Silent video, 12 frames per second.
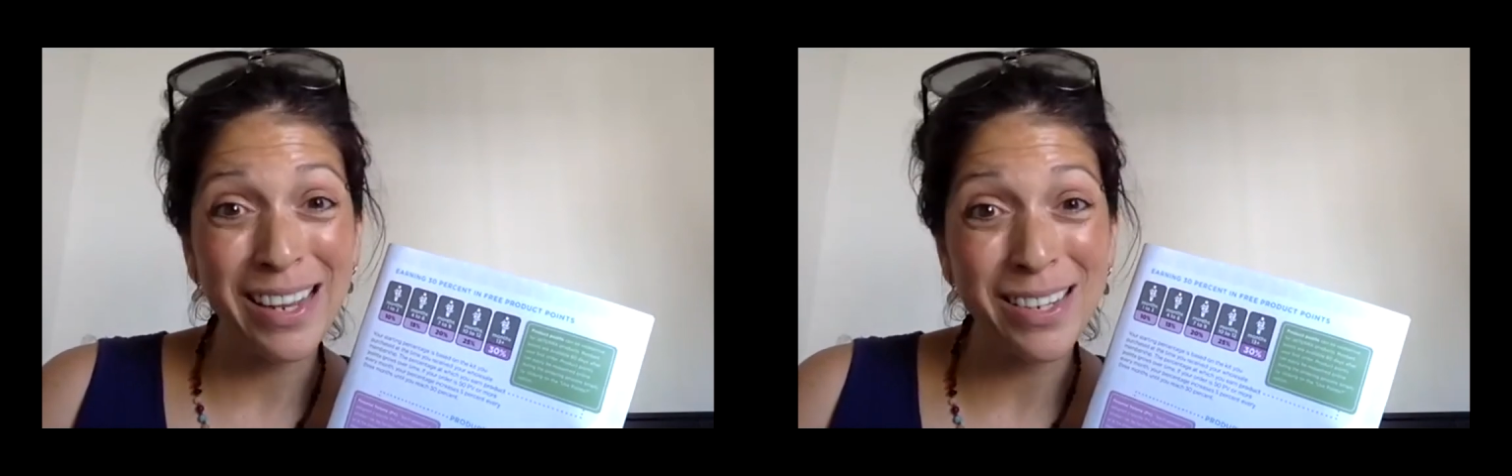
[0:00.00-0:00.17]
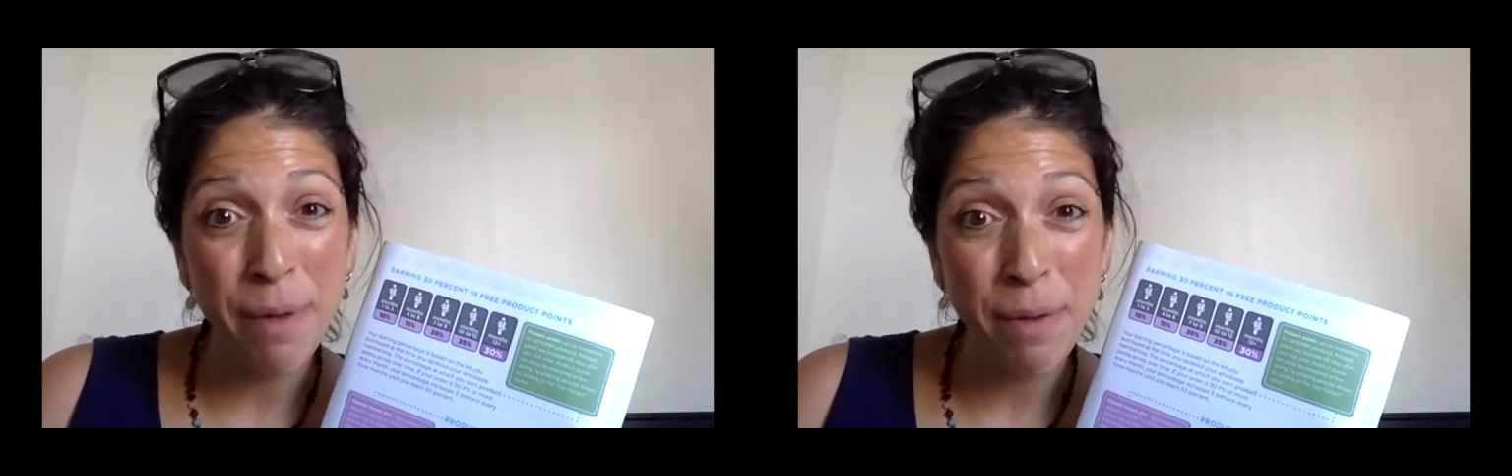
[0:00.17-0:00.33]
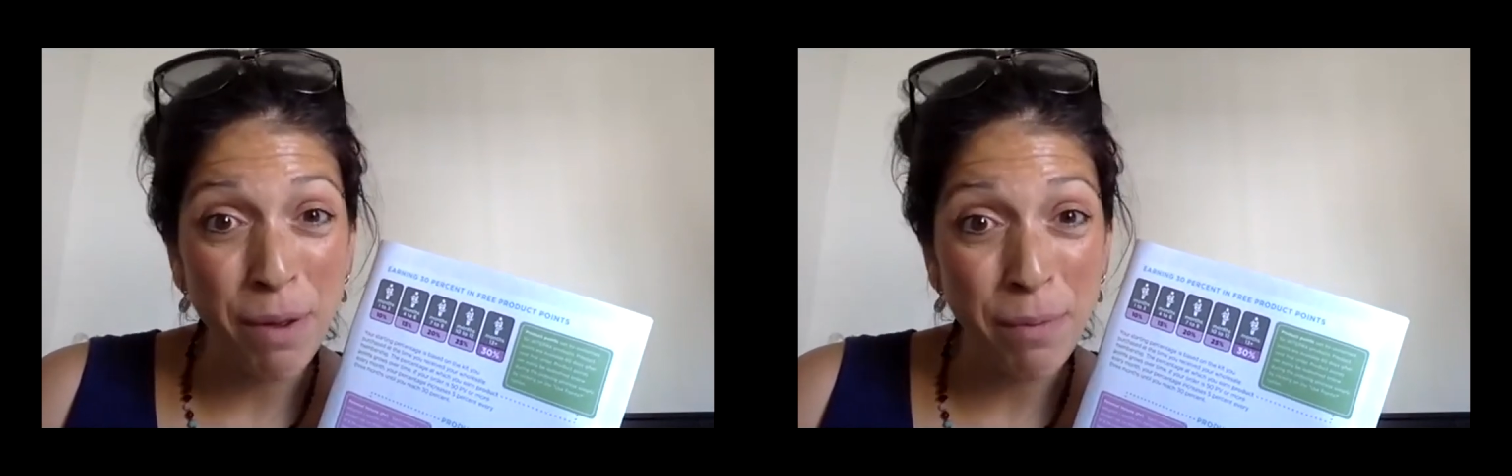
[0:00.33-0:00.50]

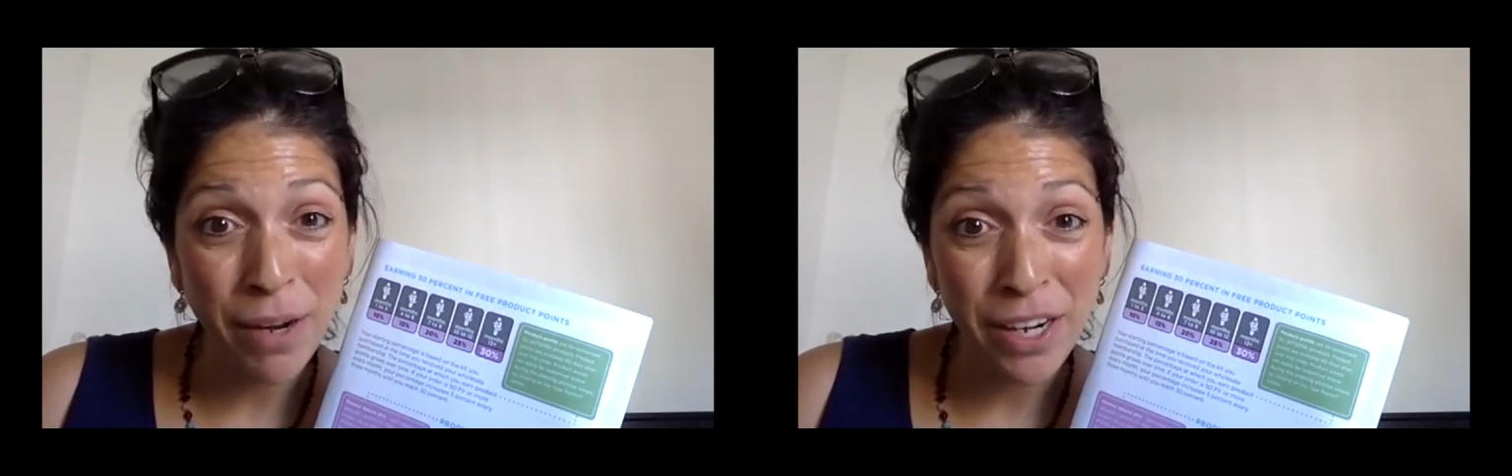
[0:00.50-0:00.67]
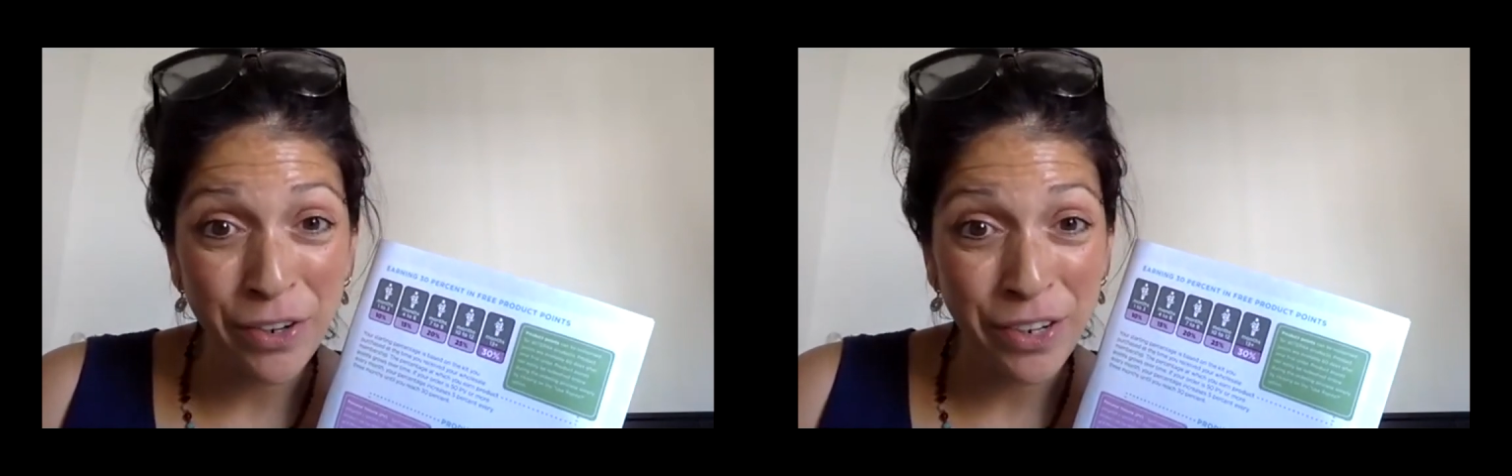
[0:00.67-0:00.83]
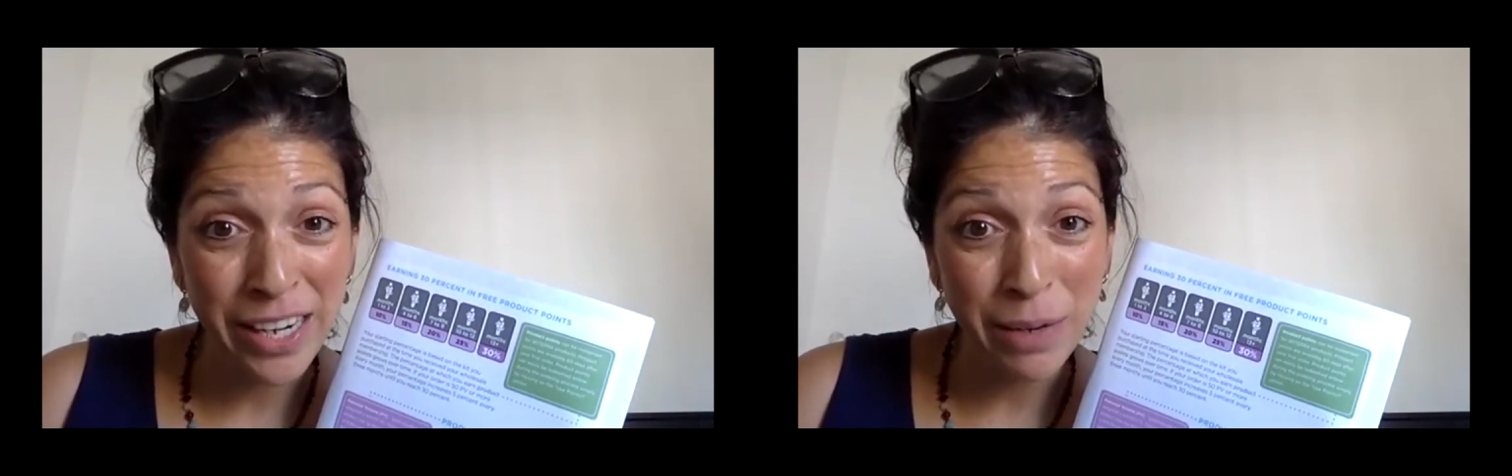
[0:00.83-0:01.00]
spend my money
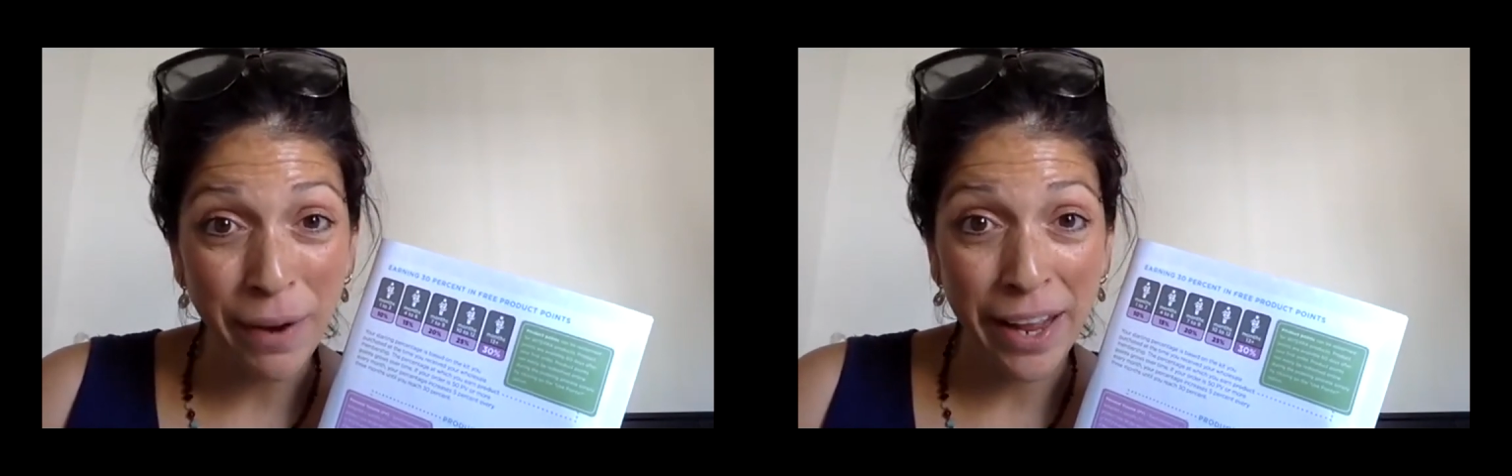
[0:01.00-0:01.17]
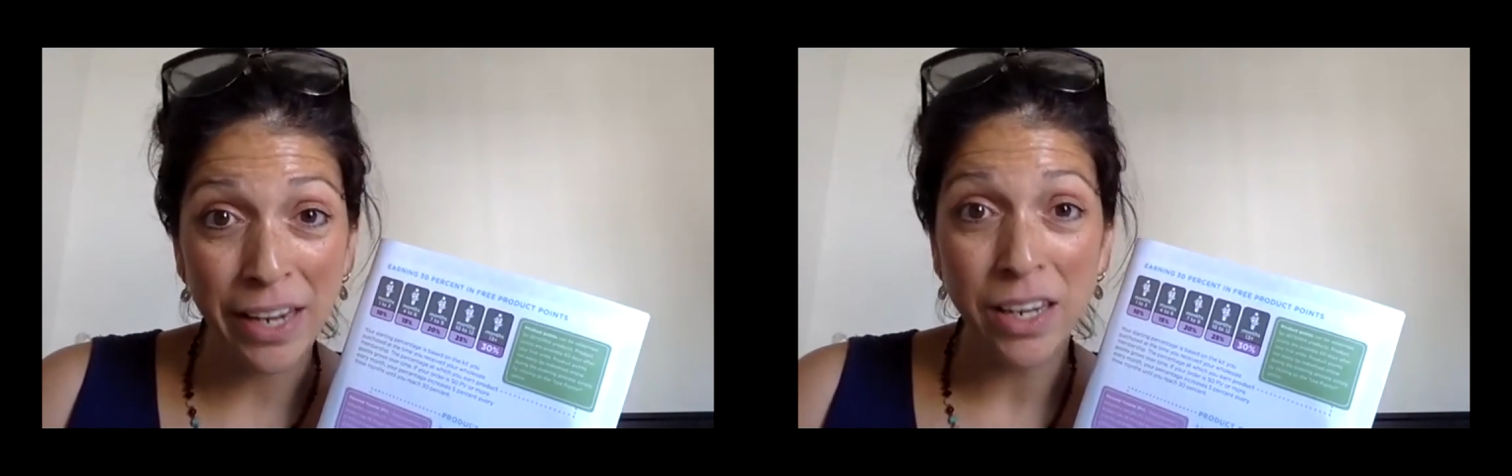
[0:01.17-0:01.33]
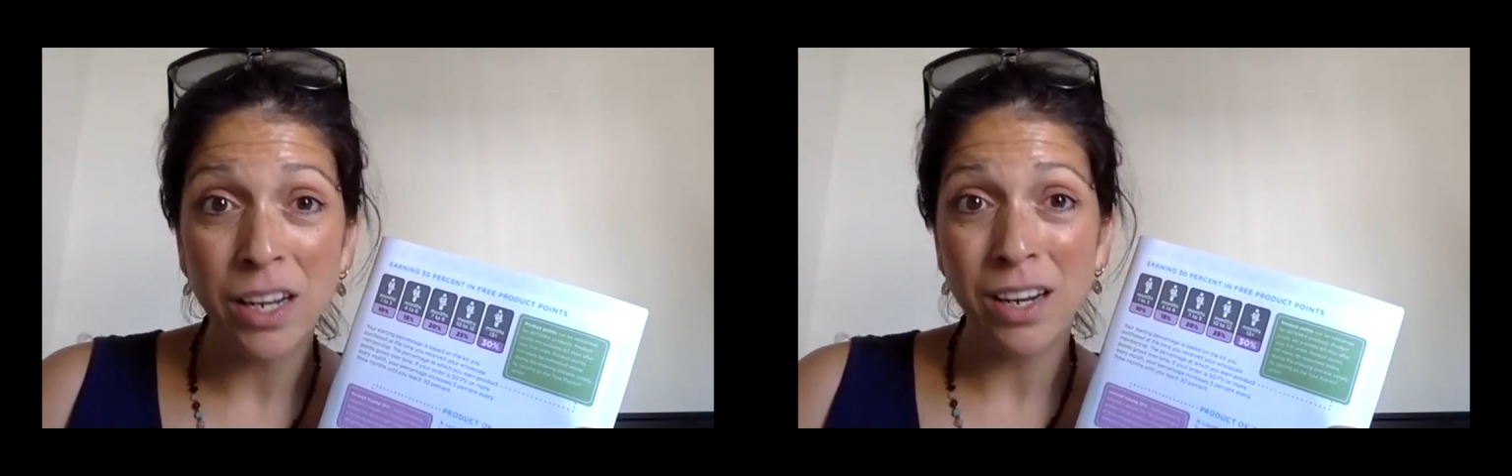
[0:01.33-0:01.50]
on anyway,